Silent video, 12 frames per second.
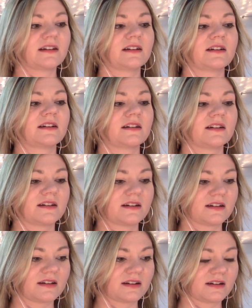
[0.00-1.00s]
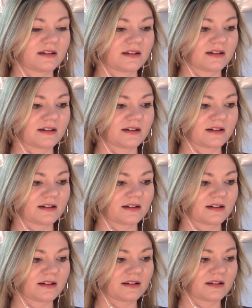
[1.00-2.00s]

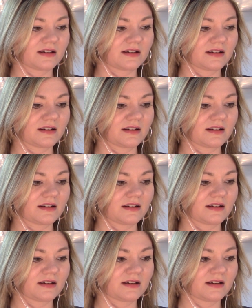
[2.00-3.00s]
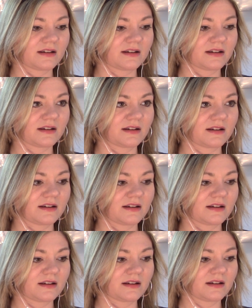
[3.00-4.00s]

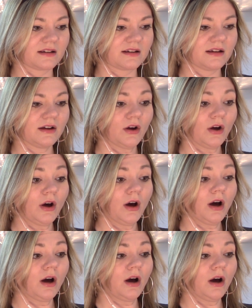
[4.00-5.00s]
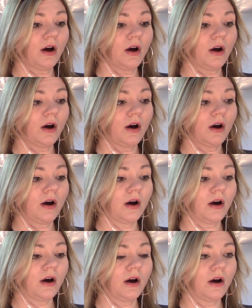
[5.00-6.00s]

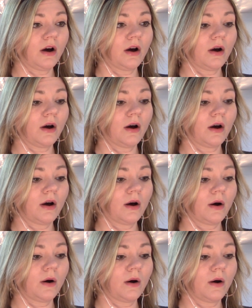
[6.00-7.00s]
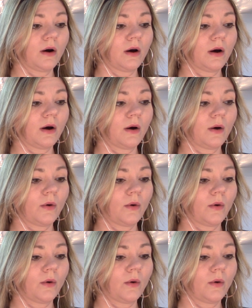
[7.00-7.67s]
Nothing is said.